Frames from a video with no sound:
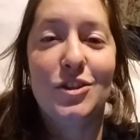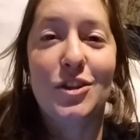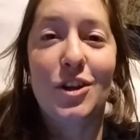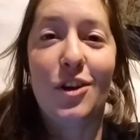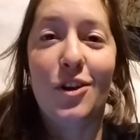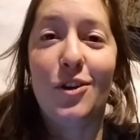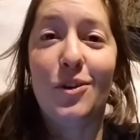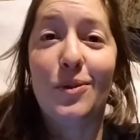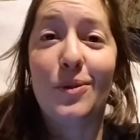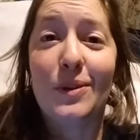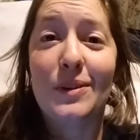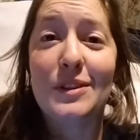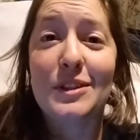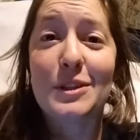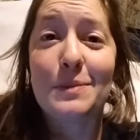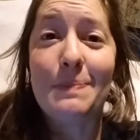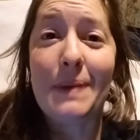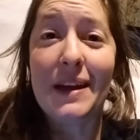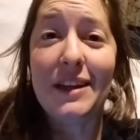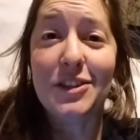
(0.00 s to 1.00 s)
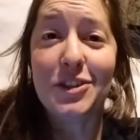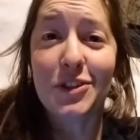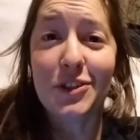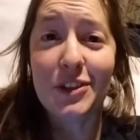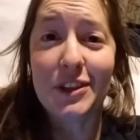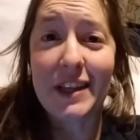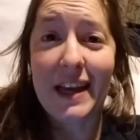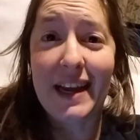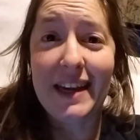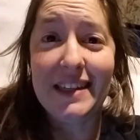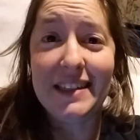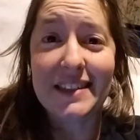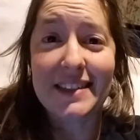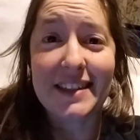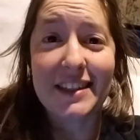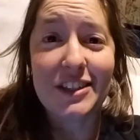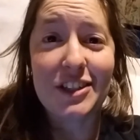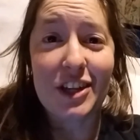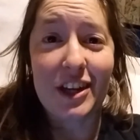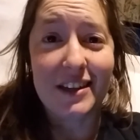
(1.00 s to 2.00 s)
So special thanks
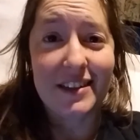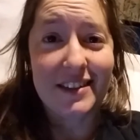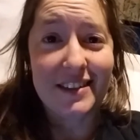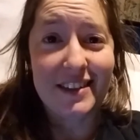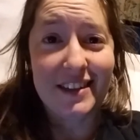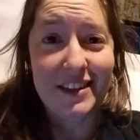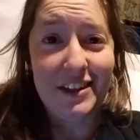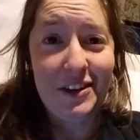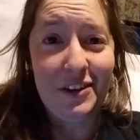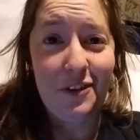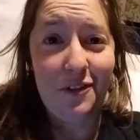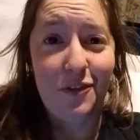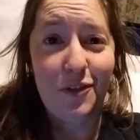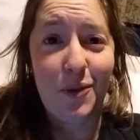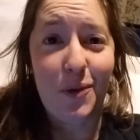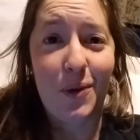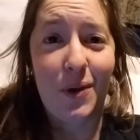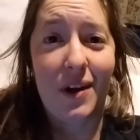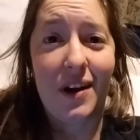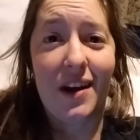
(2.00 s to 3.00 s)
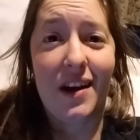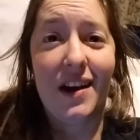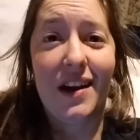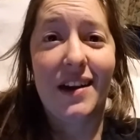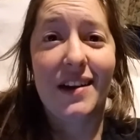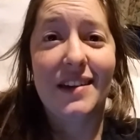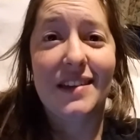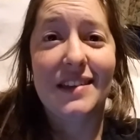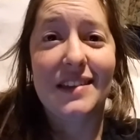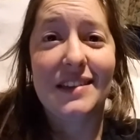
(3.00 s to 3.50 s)
to Justin for